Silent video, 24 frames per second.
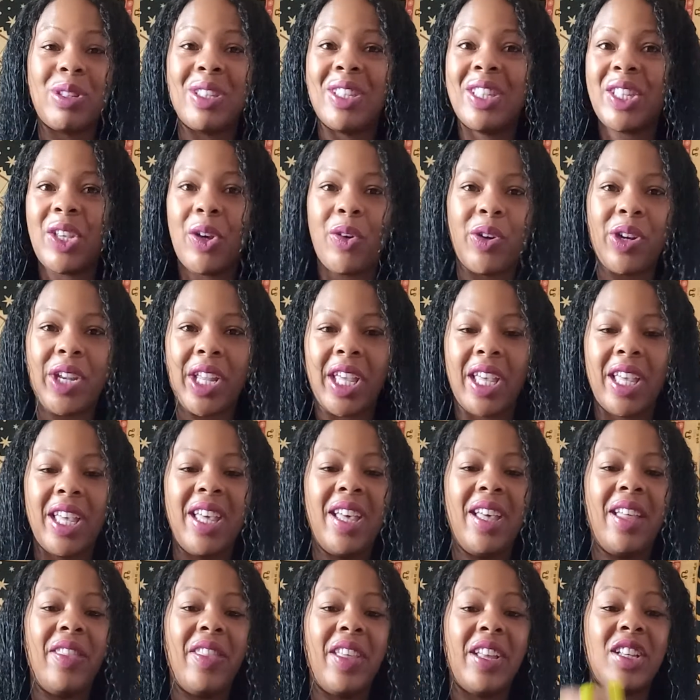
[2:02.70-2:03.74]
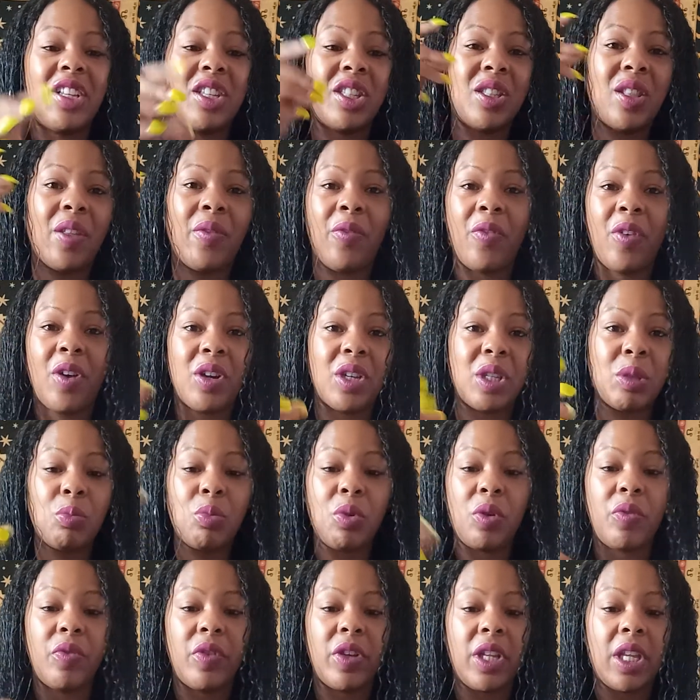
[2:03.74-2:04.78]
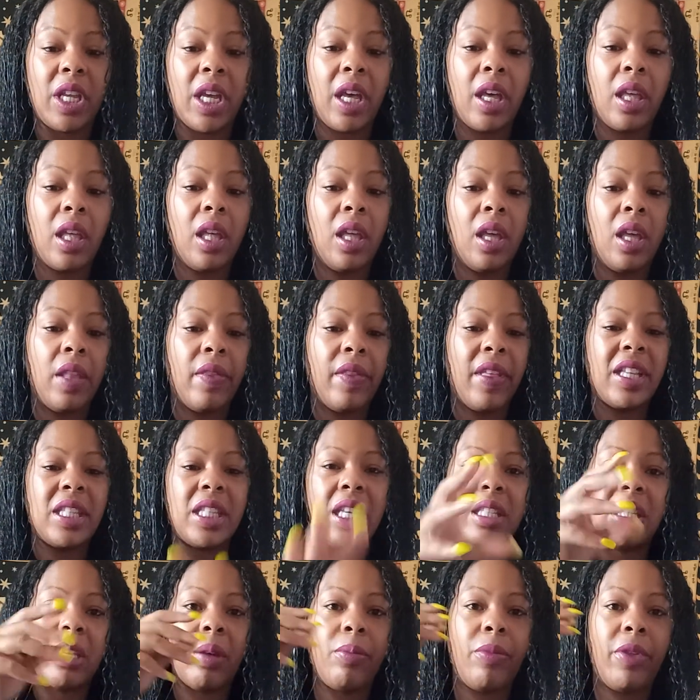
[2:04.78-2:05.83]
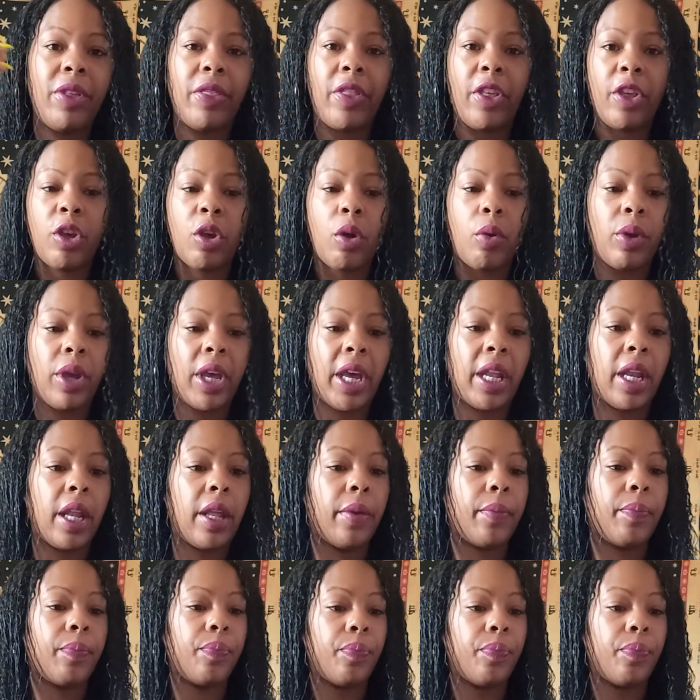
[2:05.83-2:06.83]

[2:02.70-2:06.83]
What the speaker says: sit on it. They just, they're fast moving, yeah? They see something, they go and get it.